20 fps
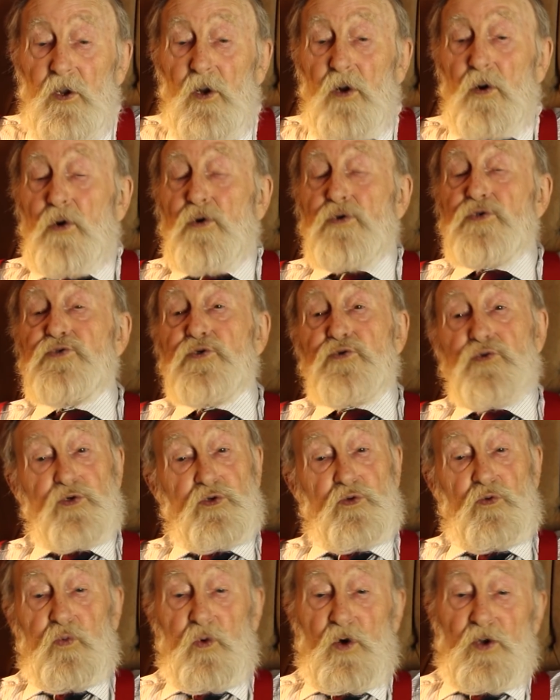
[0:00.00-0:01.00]
or do
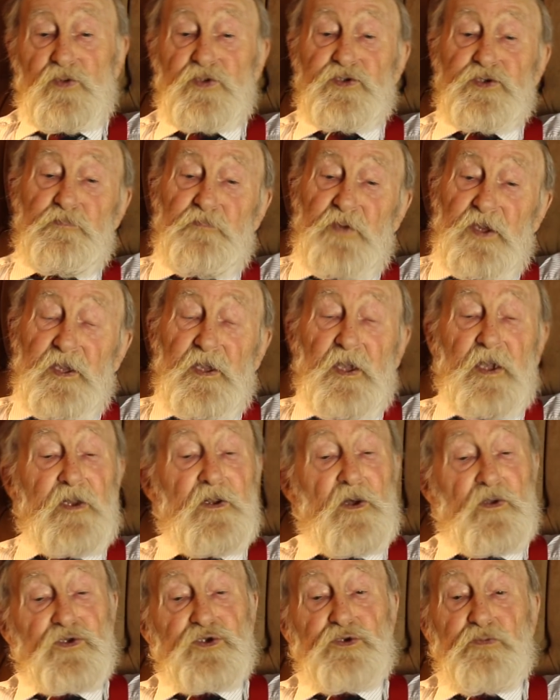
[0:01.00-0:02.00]
you want to be
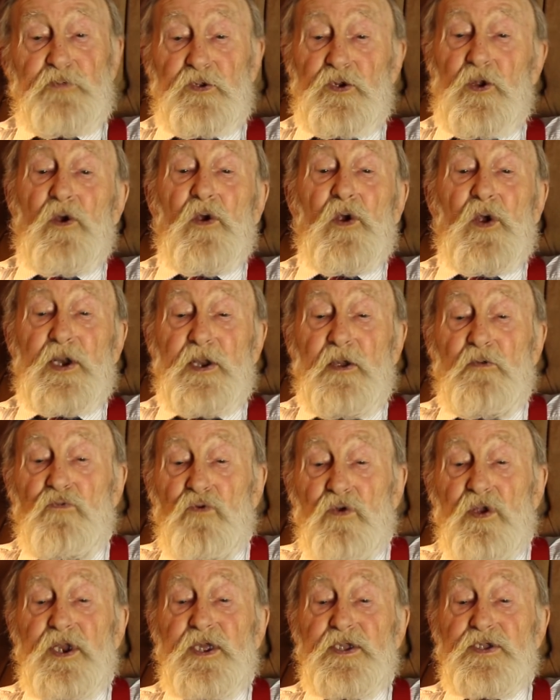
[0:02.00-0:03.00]
an entrepreneur? And it
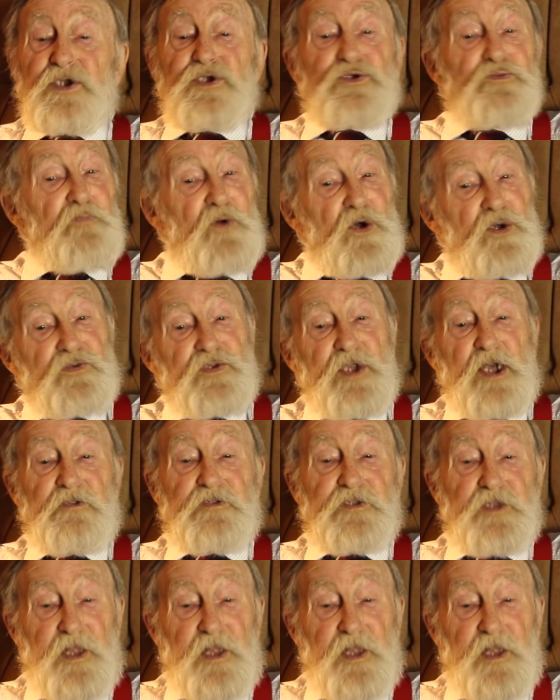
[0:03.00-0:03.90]
really does boil down